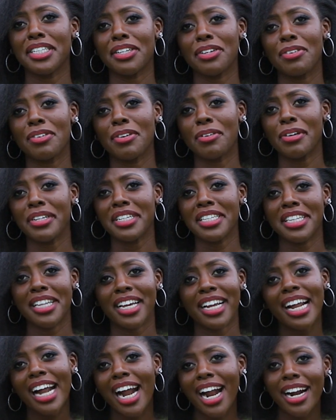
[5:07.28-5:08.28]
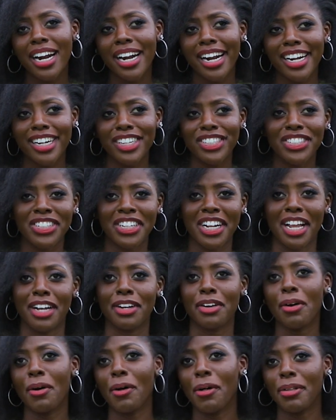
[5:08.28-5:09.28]
he got the courage
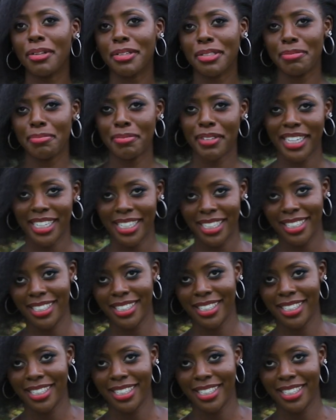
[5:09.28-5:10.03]
and called me.